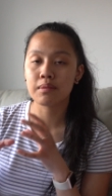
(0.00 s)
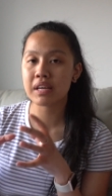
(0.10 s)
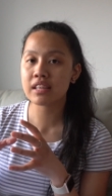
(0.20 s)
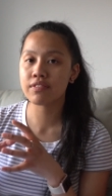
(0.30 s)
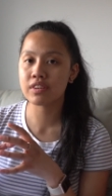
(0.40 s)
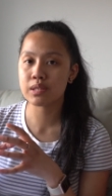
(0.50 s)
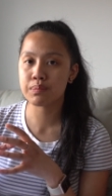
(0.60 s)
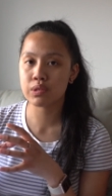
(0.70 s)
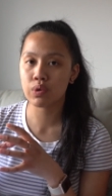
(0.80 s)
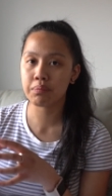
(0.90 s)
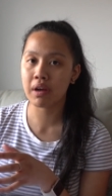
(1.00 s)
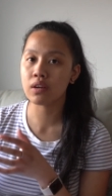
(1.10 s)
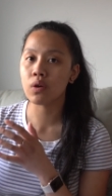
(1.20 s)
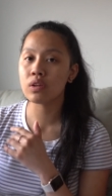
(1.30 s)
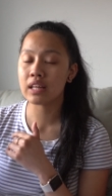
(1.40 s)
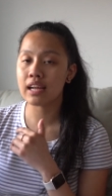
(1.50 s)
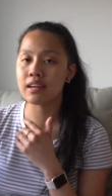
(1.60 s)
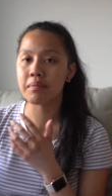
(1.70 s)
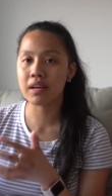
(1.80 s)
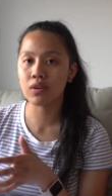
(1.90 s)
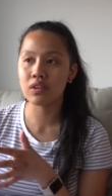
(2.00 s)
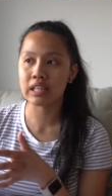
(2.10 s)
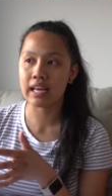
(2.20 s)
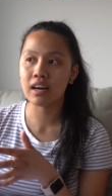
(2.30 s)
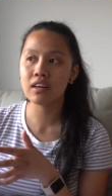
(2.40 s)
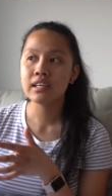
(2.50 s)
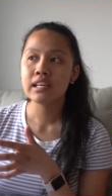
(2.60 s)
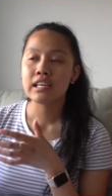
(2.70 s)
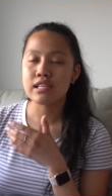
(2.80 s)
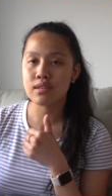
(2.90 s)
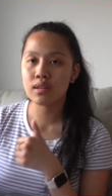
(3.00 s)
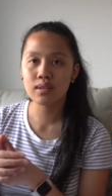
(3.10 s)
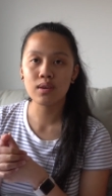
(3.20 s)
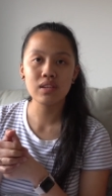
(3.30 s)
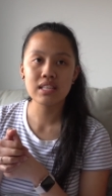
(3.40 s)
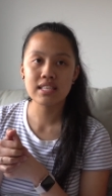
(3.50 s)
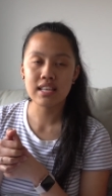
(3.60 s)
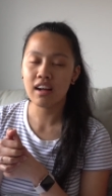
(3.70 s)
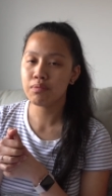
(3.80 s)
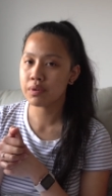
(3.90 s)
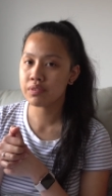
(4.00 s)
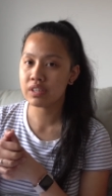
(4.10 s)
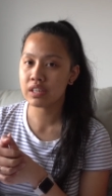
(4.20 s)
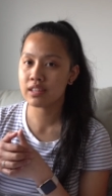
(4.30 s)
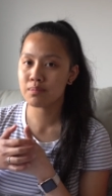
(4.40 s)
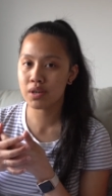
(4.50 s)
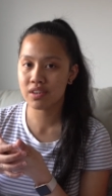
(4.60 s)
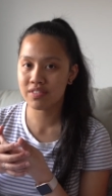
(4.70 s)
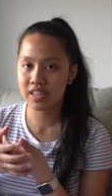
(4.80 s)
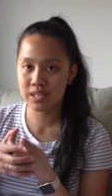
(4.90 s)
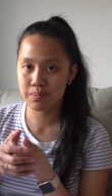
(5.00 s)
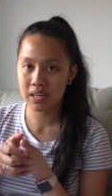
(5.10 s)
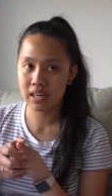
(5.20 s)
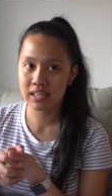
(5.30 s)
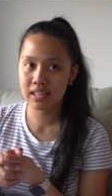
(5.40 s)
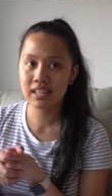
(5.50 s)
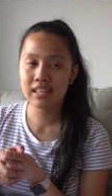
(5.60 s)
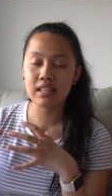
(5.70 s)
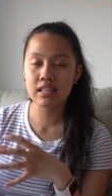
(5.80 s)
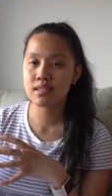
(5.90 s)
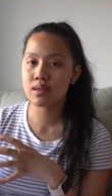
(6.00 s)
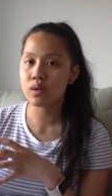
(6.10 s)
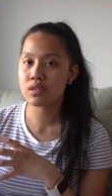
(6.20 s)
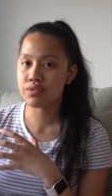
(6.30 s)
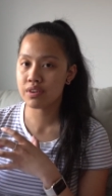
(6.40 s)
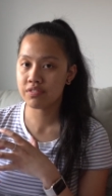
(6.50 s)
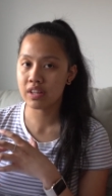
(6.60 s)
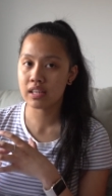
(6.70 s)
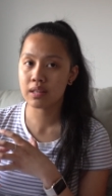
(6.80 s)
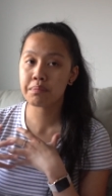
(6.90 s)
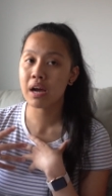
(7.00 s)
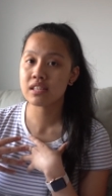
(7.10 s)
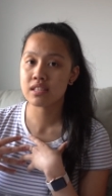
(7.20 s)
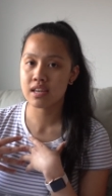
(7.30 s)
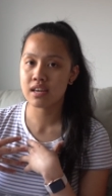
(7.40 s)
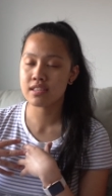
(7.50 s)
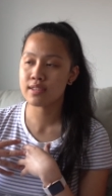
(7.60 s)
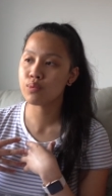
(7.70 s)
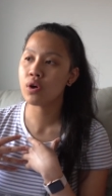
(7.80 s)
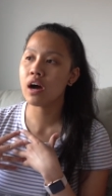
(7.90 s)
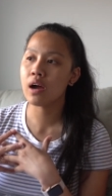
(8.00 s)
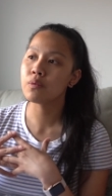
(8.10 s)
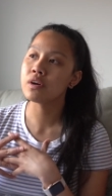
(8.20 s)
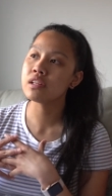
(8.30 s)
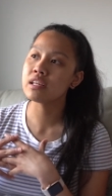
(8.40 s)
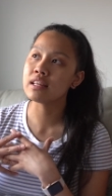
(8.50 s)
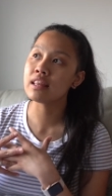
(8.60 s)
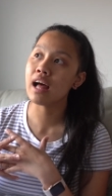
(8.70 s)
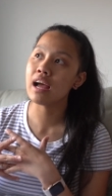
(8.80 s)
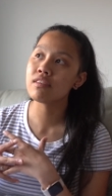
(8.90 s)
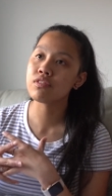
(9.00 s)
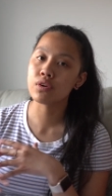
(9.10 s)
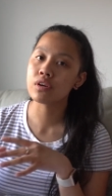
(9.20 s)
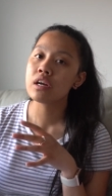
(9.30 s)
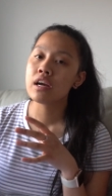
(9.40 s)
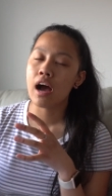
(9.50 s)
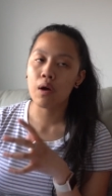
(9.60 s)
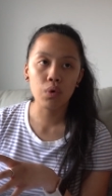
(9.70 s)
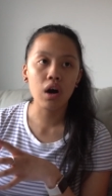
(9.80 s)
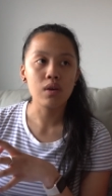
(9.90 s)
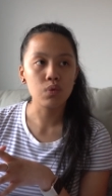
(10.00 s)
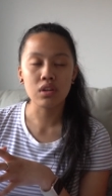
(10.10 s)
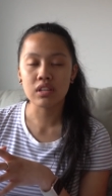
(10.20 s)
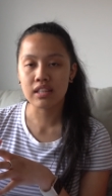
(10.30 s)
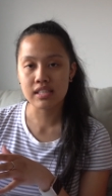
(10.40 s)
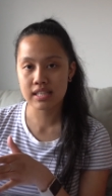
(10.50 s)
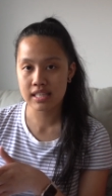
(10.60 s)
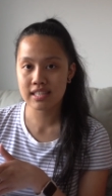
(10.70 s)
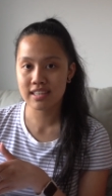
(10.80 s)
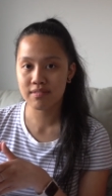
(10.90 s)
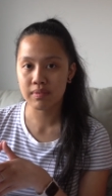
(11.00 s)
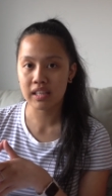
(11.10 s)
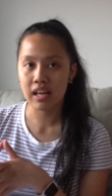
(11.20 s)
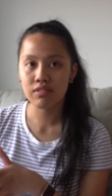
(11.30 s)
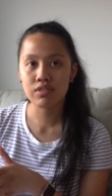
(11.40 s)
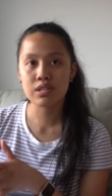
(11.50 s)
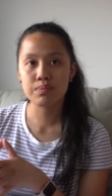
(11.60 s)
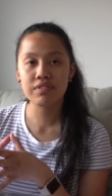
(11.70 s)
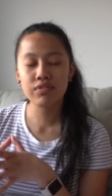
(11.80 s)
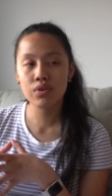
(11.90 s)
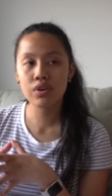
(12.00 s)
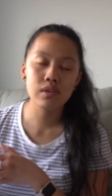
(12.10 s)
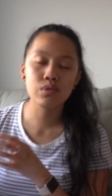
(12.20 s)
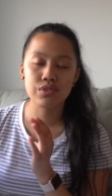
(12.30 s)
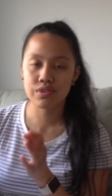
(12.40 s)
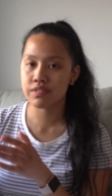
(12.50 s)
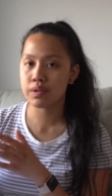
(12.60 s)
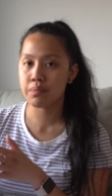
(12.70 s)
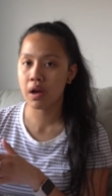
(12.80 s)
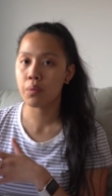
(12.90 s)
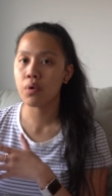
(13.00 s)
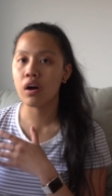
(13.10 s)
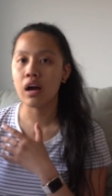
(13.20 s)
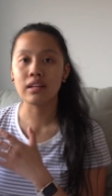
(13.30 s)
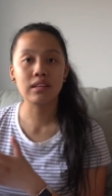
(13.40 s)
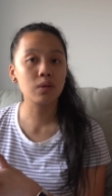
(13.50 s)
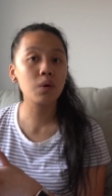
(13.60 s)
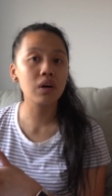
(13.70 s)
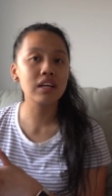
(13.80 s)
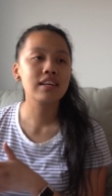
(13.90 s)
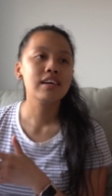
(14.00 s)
main difference between my goal then and my goal now is not the goal itself, but really the motivation behind it. These goals reflect my desires and what I want in life, or what I want in the season of my life, whereas before it was driven by what I thought